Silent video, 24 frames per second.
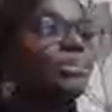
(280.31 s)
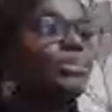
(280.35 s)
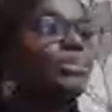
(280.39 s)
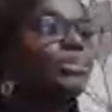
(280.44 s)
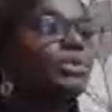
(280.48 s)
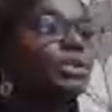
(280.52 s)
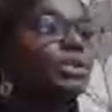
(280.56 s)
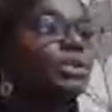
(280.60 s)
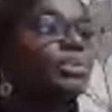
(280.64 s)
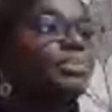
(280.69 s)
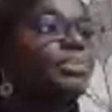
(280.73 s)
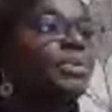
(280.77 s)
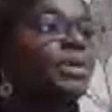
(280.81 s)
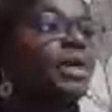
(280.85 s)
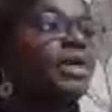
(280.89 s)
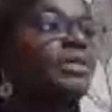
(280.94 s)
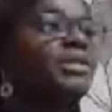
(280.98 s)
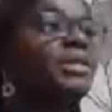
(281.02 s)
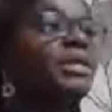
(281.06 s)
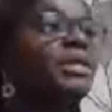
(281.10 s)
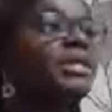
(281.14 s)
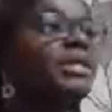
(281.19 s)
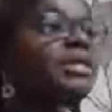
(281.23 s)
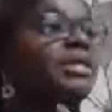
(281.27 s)
The most
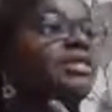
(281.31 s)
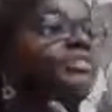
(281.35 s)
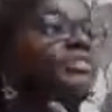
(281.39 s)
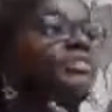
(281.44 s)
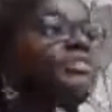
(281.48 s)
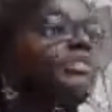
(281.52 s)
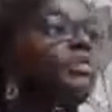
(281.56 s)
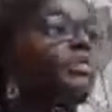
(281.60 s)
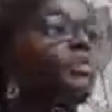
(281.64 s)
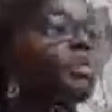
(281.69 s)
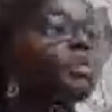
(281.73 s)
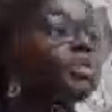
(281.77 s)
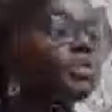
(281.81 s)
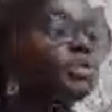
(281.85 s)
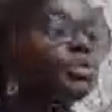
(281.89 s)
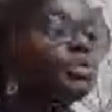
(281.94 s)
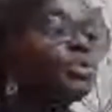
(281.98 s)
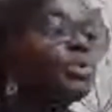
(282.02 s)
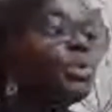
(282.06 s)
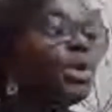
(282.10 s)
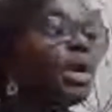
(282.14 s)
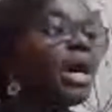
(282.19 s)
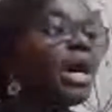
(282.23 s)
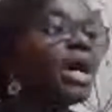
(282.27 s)
important thing is people want
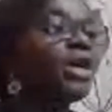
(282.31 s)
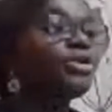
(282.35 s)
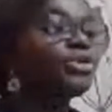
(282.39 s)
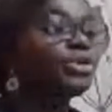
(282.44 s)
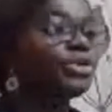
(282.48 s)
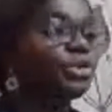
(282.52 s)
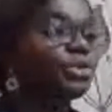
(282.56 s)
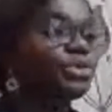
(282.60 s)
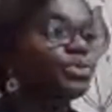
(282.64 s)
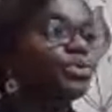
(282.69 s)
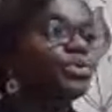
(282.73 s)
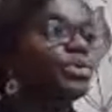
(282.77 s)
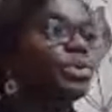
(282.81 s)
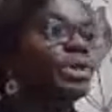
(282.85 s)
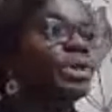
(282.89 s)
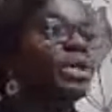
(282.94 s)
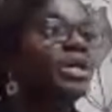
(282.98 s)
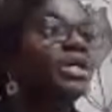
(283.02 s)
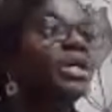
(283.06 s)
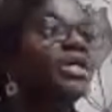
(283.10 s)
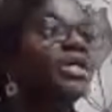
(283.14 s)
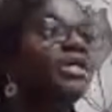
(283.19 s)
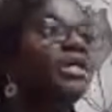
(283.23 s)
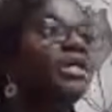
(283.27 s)
to know how to
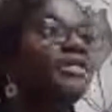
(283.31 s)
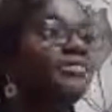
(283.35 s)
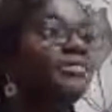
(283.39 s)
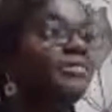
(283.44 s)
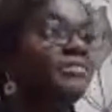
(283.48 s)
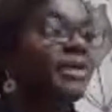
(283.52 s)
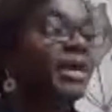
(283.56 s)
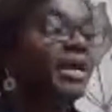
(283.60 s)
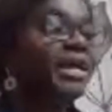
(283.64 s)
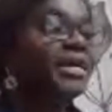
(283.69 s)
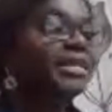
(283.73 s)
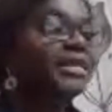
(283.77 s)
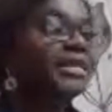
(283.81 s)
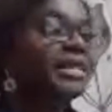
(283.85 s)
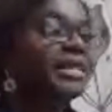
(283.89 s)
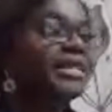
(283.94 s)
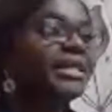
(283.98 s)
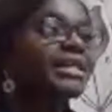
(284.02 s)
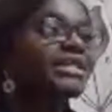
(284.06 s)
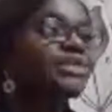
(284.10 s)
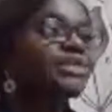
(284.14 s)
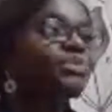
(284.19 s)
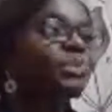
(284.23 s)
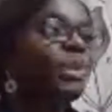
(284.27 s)
live right. And
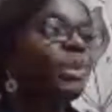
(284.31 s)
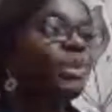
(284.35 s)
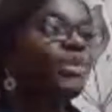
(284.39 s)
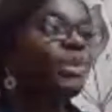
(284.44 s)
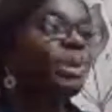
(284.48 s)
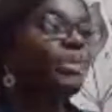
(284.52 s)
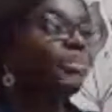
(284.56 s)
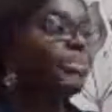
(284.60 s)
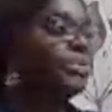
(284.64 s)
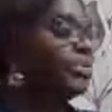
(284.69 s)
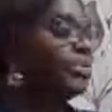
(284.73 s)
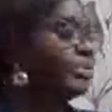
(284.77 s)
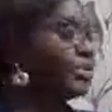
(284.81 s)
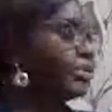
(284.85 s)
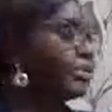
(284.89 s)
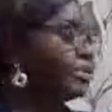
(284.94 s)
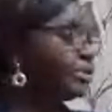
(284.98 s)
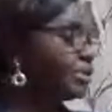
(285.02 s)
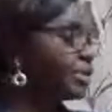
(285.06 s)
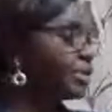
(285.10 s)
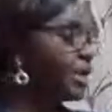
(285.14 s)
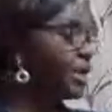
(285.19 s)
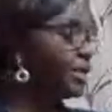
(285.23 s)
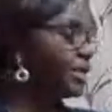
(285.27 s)
that's why we're building
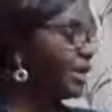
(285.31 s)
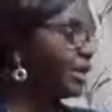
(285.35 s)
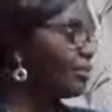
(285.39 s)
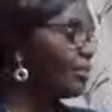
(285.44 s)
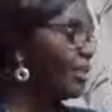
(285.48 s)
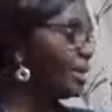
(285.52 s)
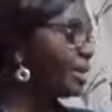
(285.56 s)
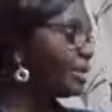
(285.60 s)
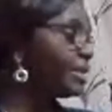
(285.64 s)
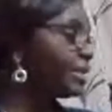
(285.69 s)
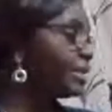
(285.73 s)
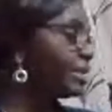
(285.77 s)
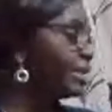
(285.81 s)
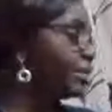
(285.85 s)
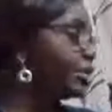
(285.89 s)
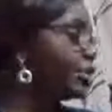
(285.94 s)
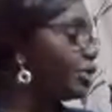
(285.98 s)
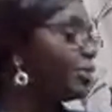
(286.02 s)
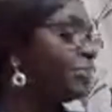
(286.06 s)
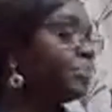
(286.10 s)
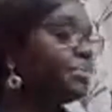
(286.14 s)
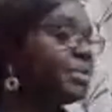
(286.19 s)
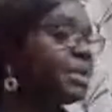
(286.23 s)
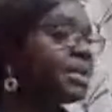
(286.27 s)
together wisely. The
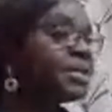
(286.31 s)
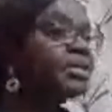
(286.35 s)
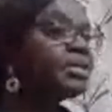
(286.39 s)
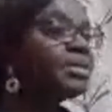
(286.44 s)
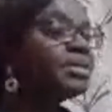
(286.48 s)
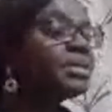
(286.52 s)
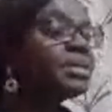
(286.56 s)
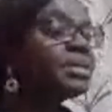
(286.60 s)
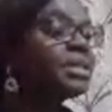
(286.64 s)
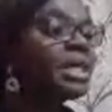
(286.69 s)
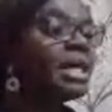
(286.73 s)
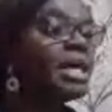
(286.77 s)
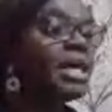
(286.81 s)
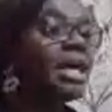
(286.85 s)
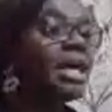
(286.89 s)
Lord bless us